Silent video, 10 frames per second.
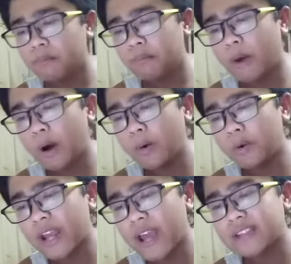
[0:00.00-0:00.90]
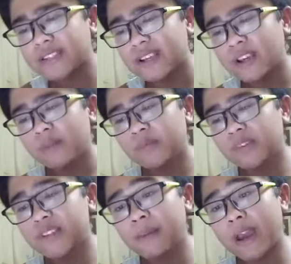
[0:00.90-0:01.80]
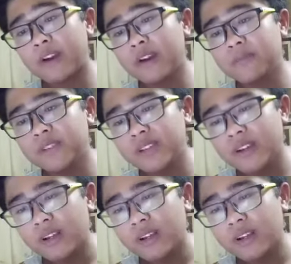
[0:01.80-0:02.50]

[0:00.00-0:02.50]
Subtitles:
Mauryas, Muslim Arabs,